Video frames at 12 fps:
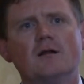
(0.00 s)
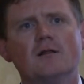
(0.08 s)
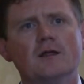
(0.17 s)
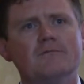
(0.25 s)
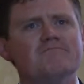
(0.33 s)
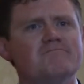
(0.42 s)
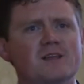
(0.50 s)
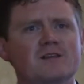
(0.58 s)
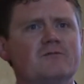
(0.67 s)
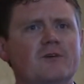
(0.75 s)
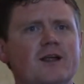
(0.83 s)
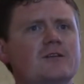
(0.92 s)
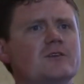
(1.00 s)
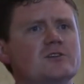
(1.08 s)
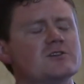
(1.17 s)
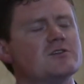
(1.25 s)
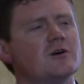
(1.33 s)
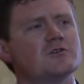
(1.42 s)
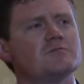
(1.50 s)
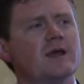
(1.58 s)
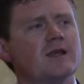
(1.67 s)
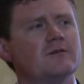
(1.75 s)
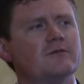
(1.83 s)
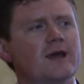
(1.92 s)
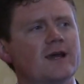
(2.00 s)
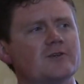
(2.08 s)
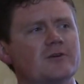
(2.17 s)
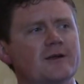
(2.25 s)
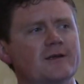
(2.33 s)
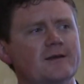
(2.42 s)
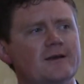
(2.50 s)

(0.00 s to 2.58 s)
that frankly just knows manufacturing.